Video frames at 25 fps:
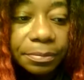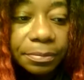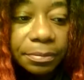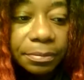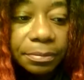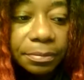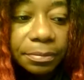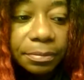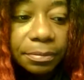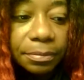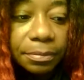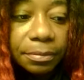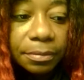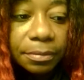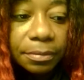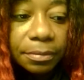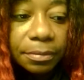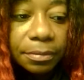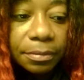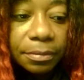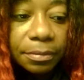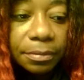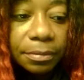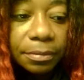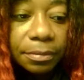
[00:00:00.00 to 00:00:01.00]

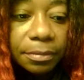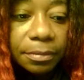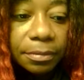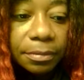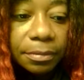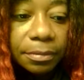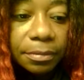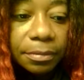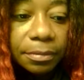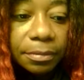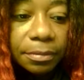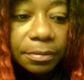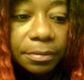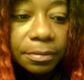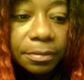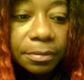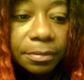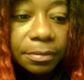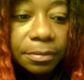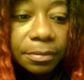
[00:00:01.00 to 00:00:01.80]
No one is speaking in this clip.